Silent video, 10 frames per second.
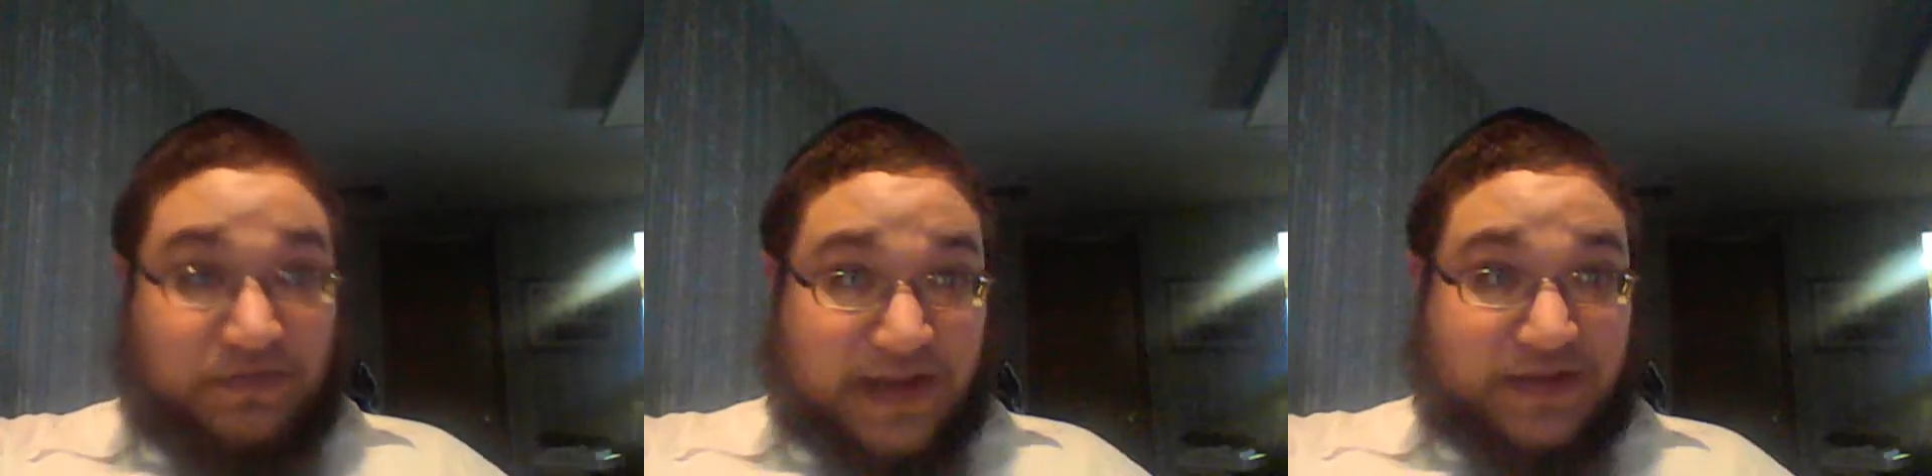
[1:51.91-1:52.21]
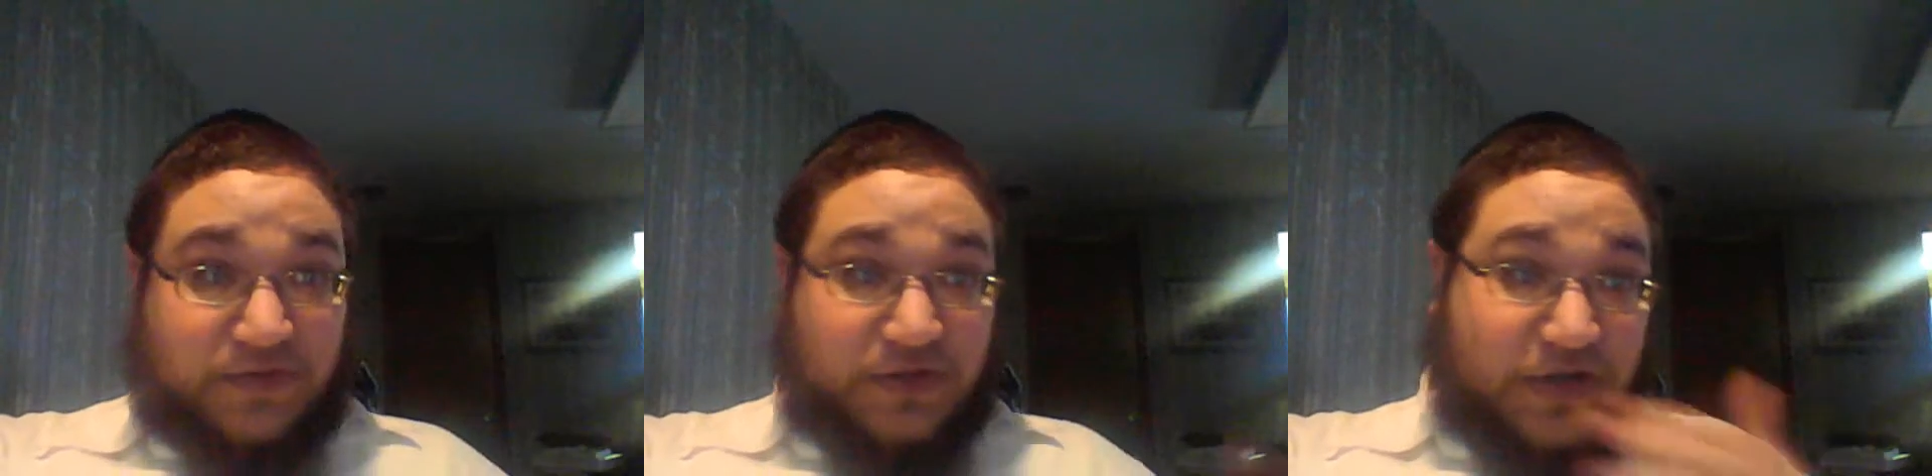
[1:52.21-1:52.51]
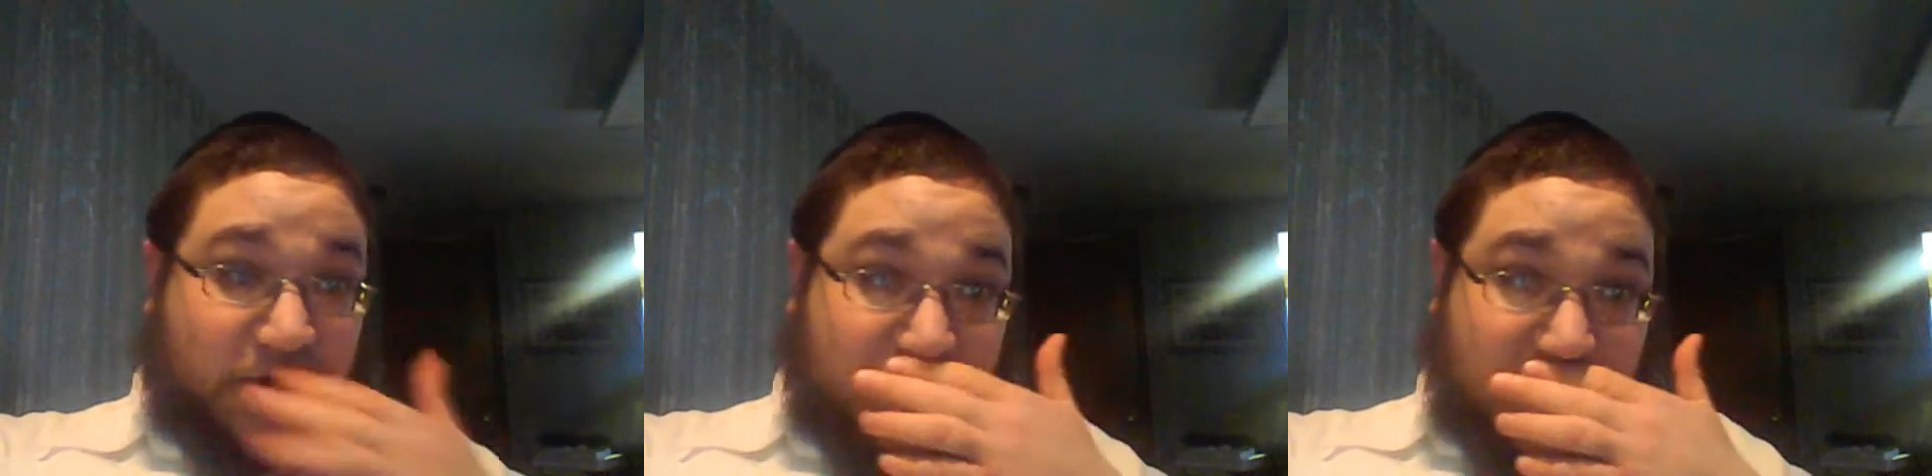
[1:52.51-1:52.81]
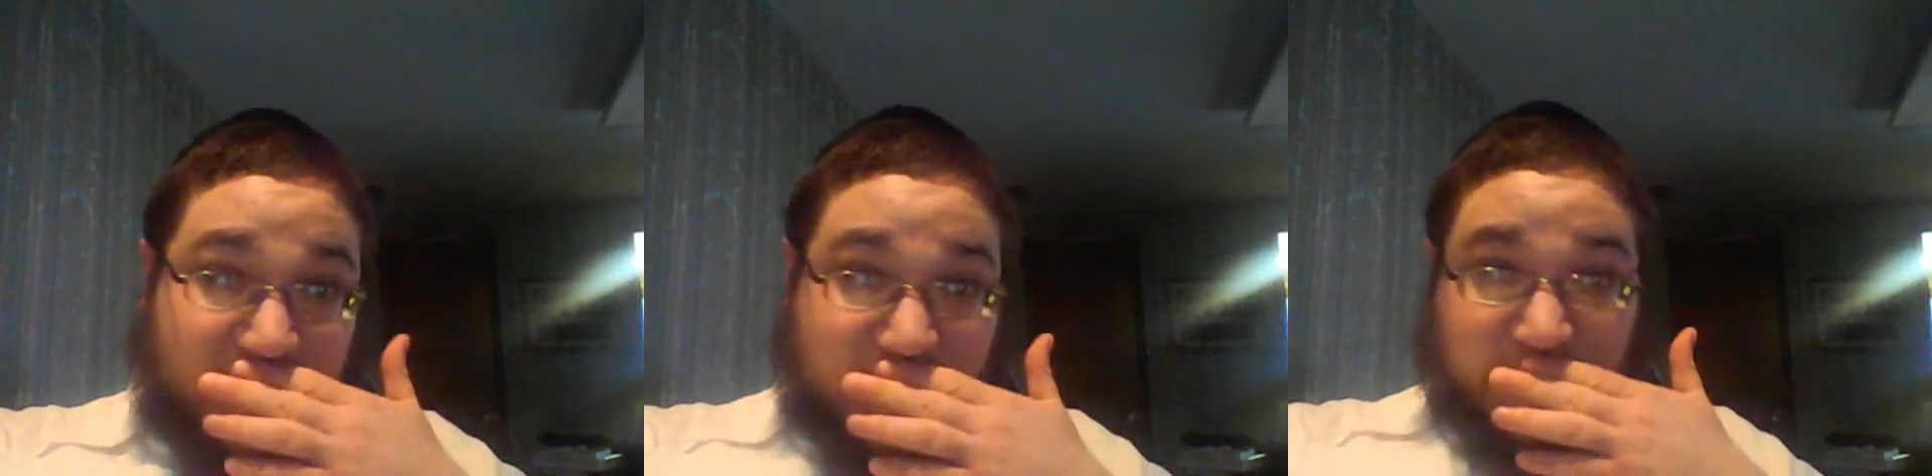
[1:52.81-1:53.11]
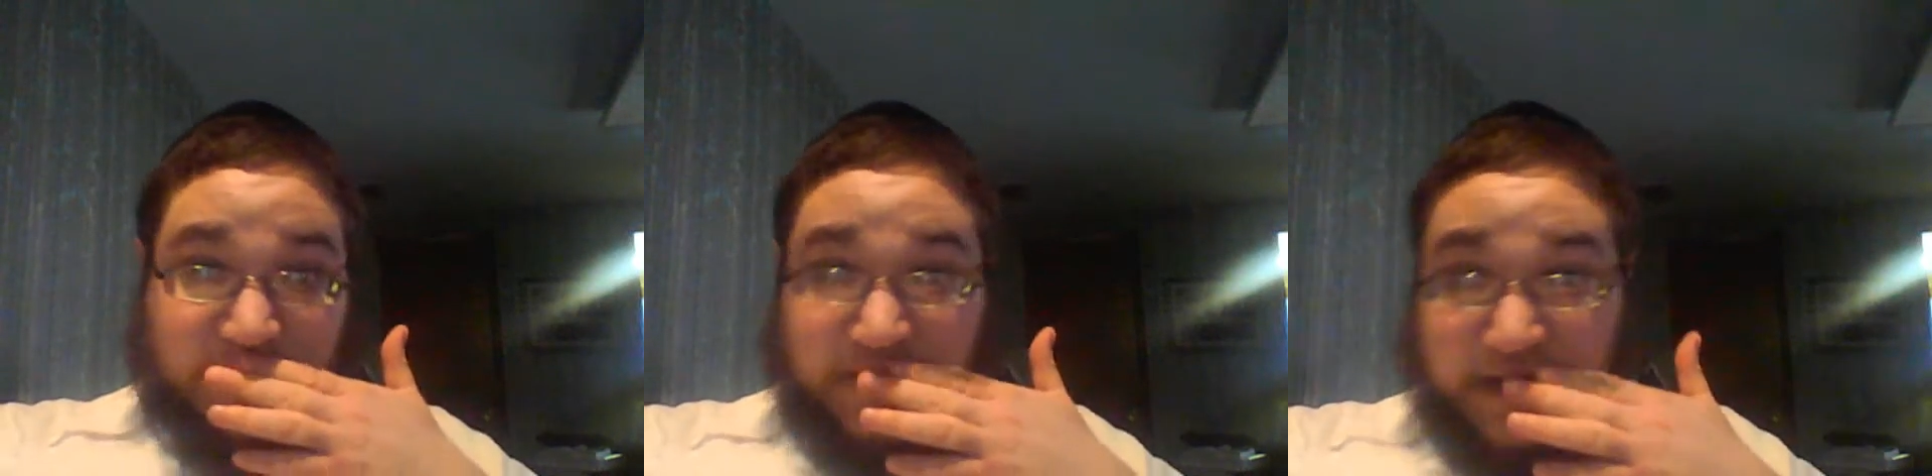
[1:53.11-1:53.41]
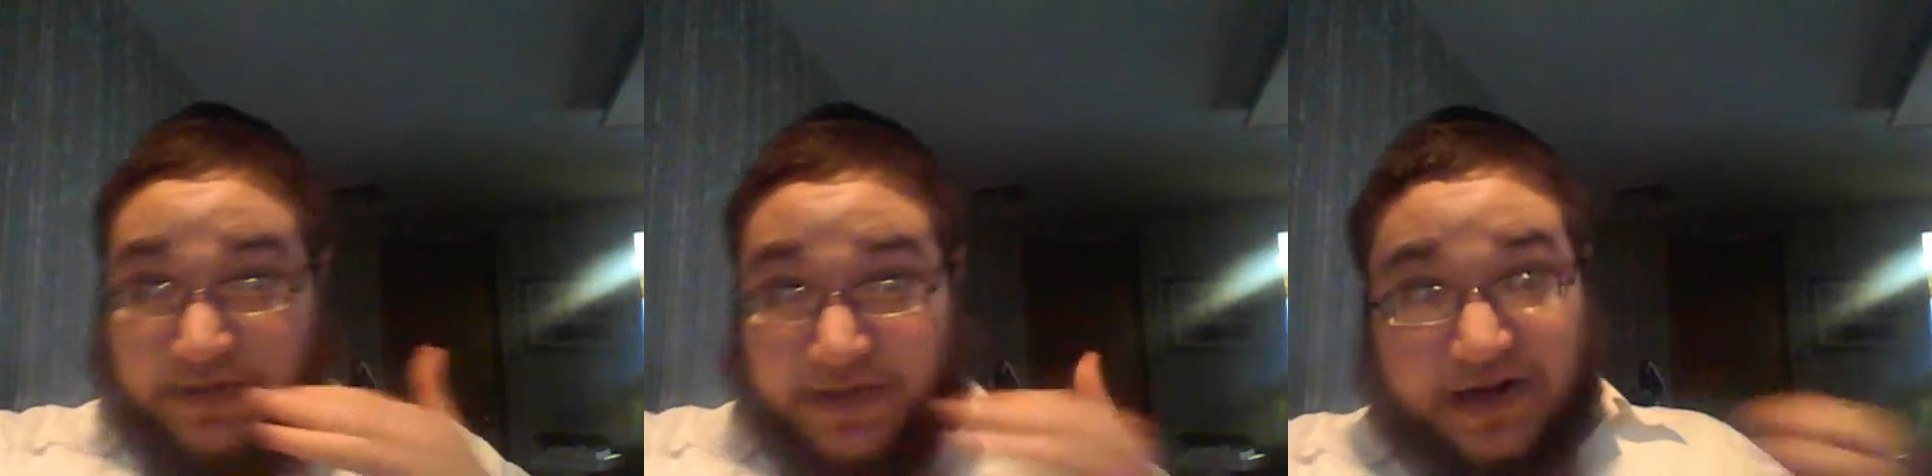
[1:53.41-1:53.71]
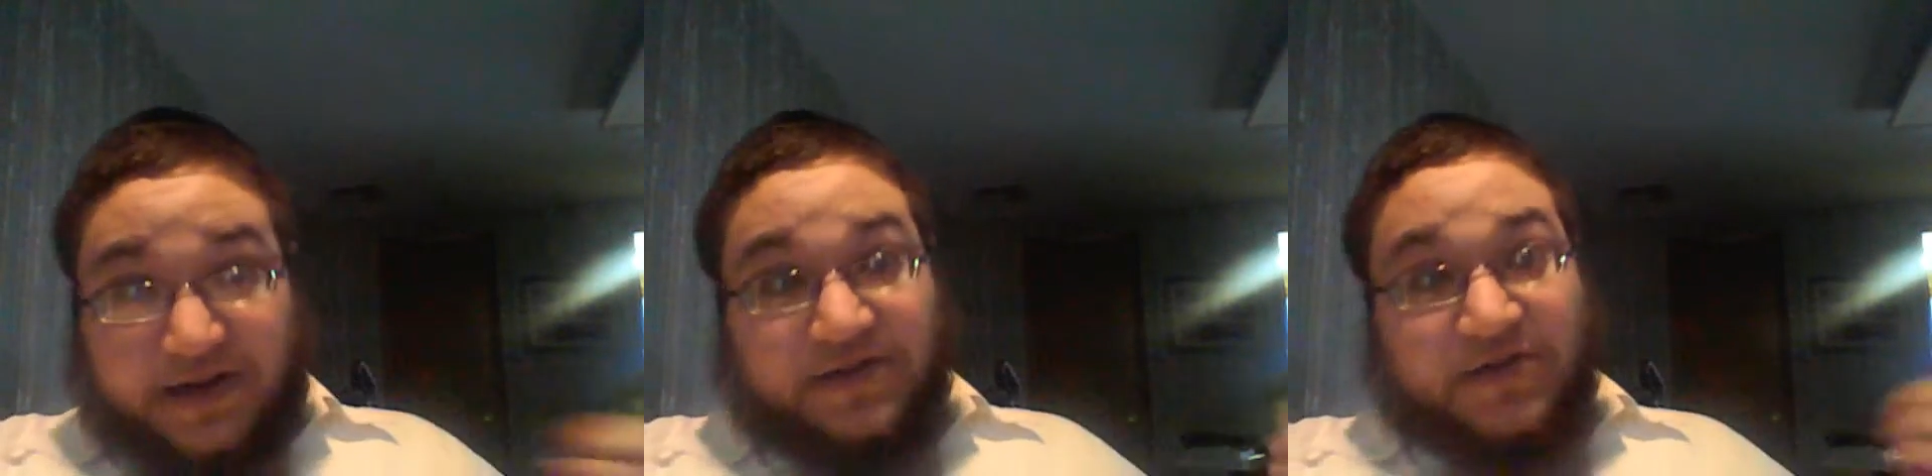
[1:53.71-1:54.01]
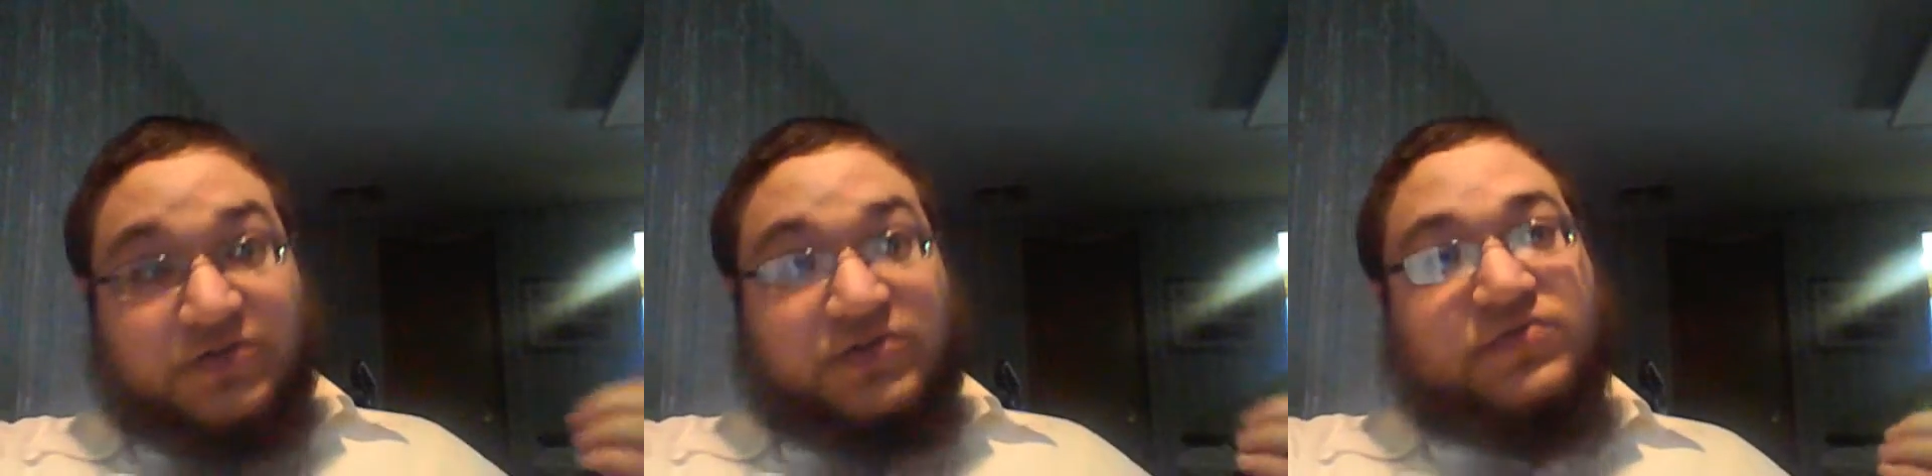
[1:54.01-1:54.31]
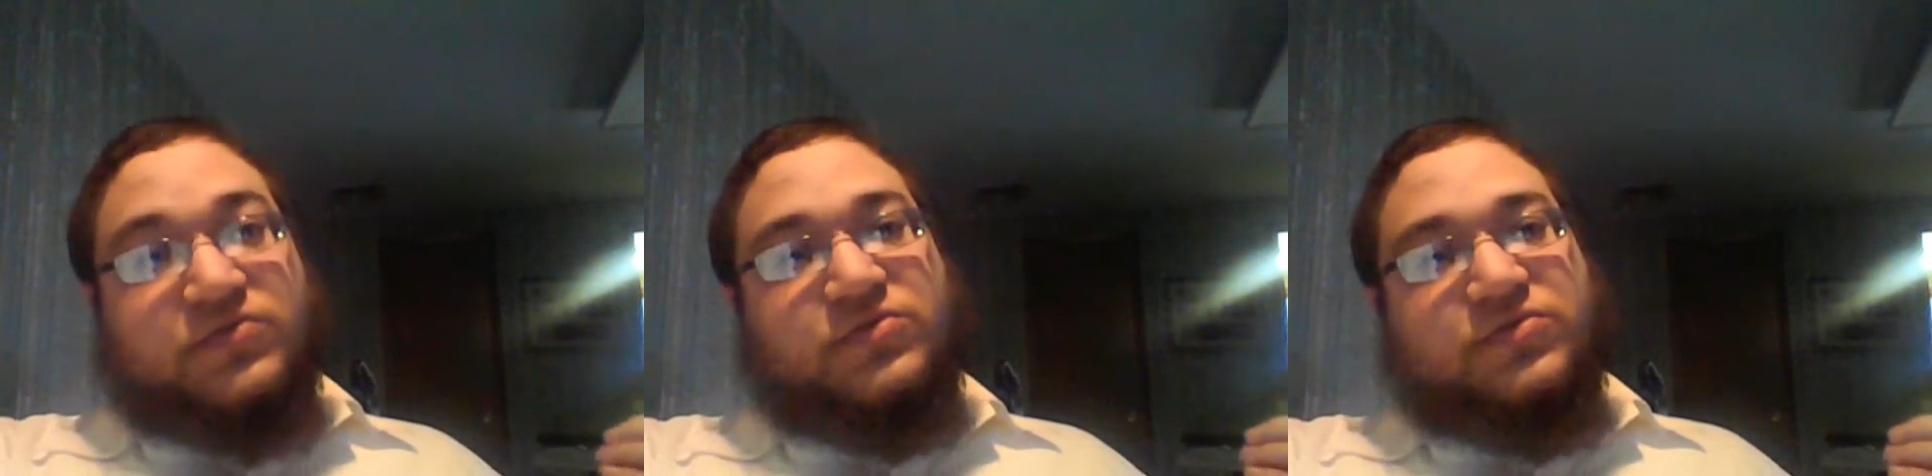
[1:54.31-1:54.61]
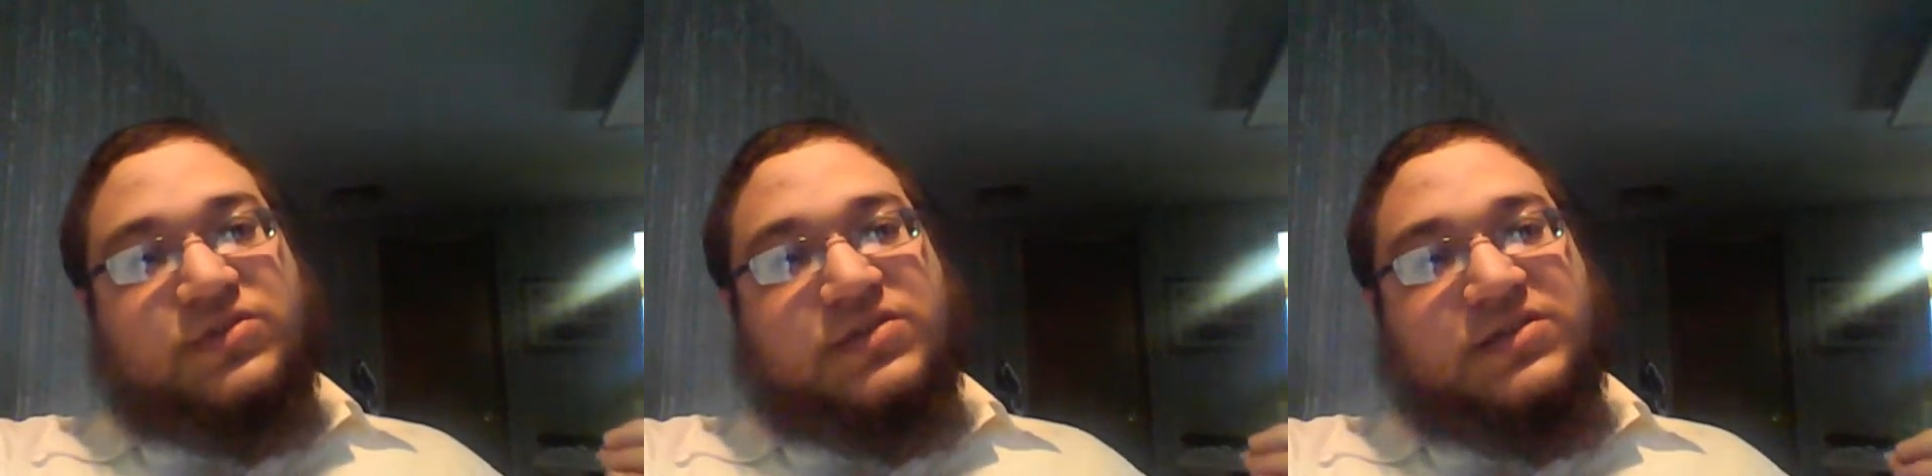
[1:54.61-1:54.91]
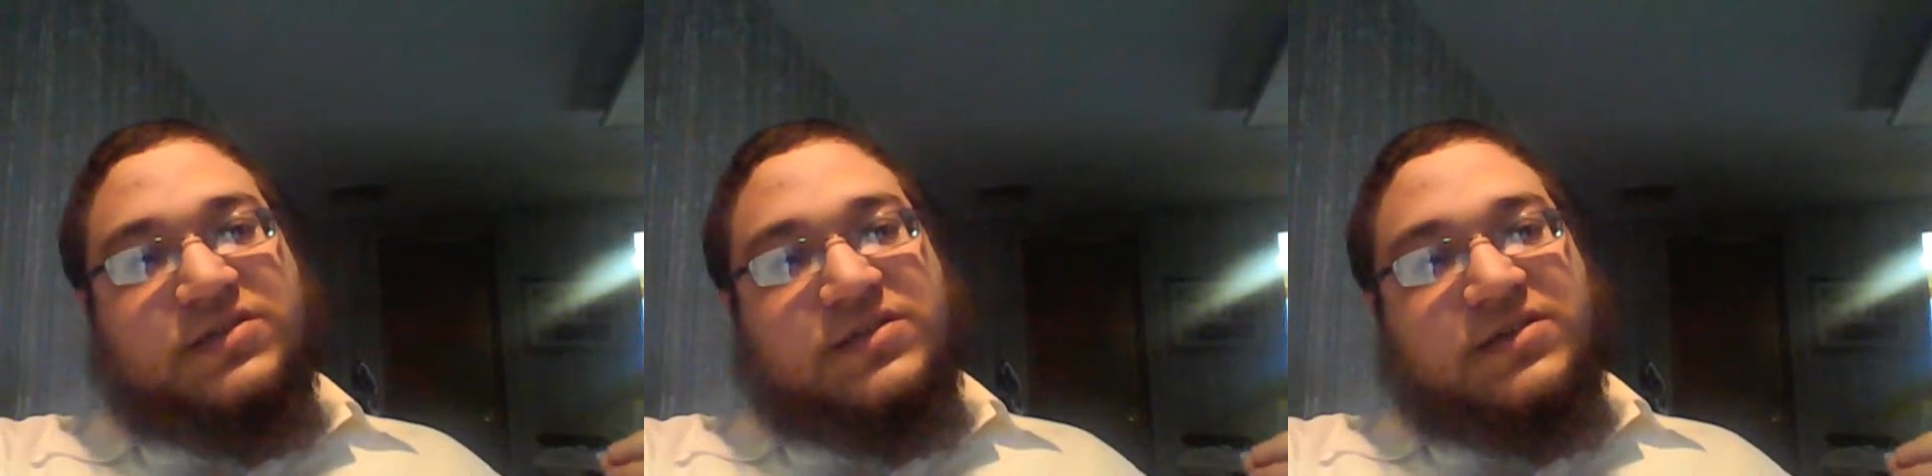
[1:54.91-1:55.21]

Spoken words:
as we'll show in a minute, those foods